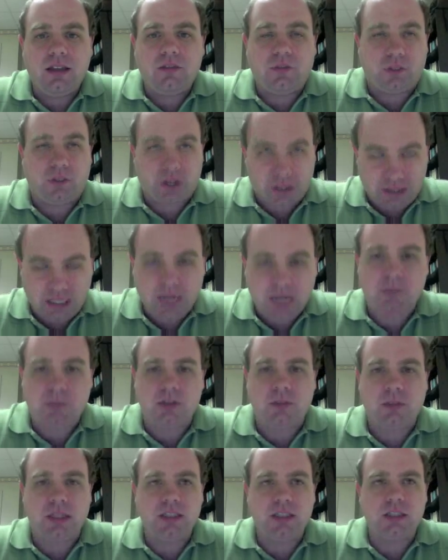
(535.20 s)
For
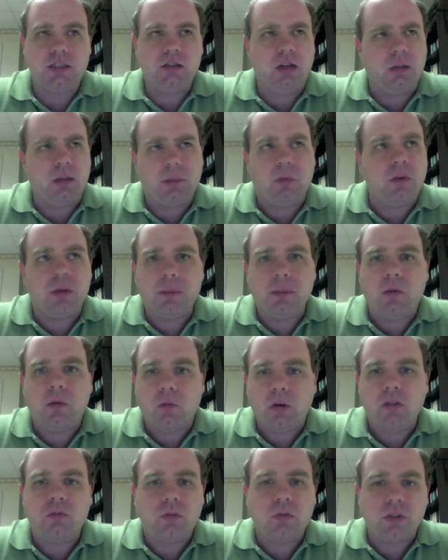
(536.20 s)
example, you might say, no, but what
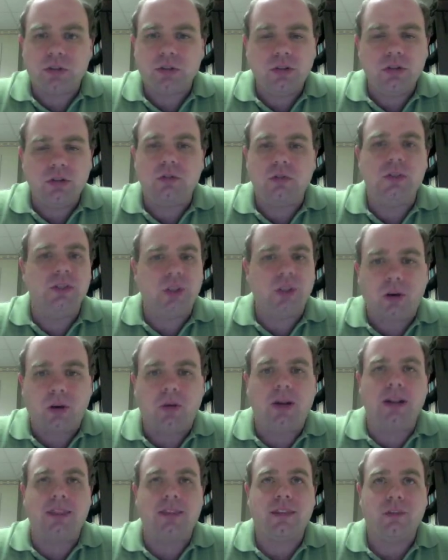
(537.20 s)
about World War II? Well,
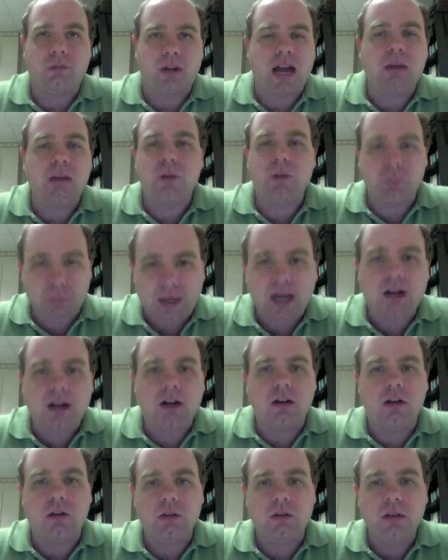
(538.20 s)
no. Robert
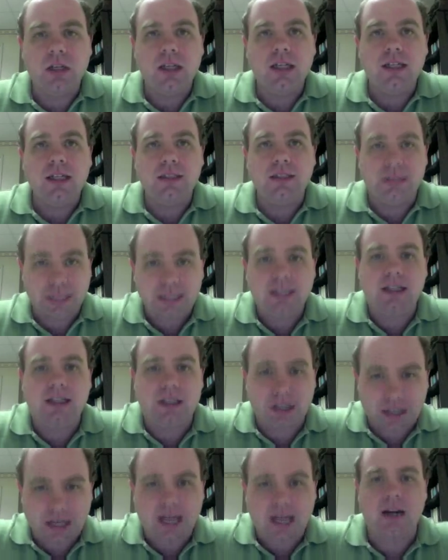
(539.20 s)
Barrow did
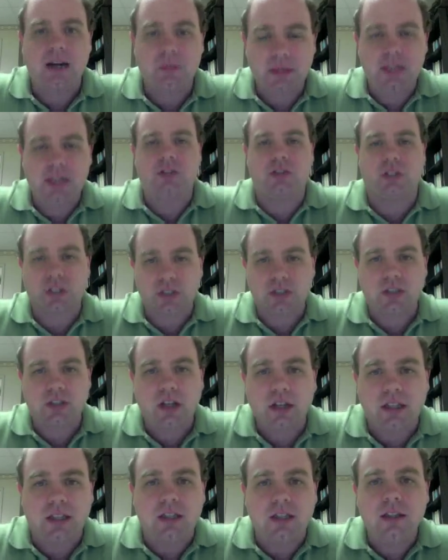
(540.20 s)
an econometric
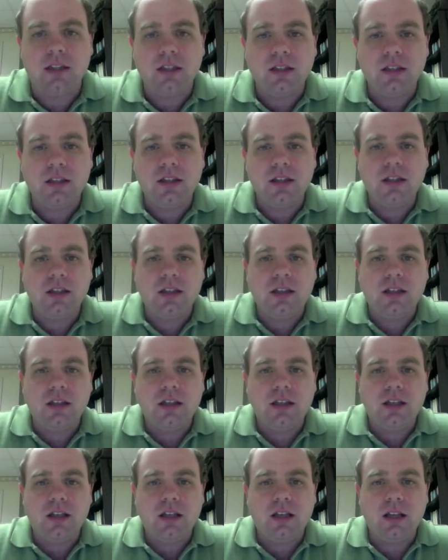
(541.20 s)
study
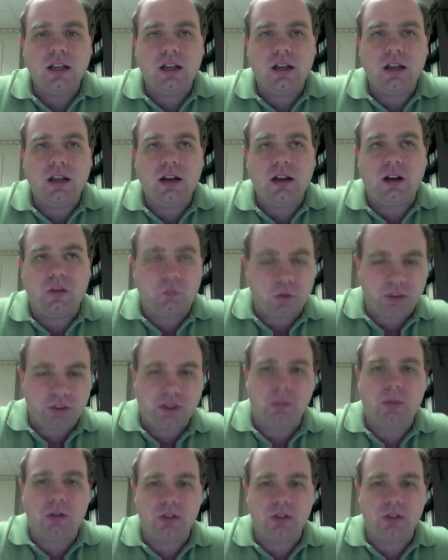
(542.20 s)
of what the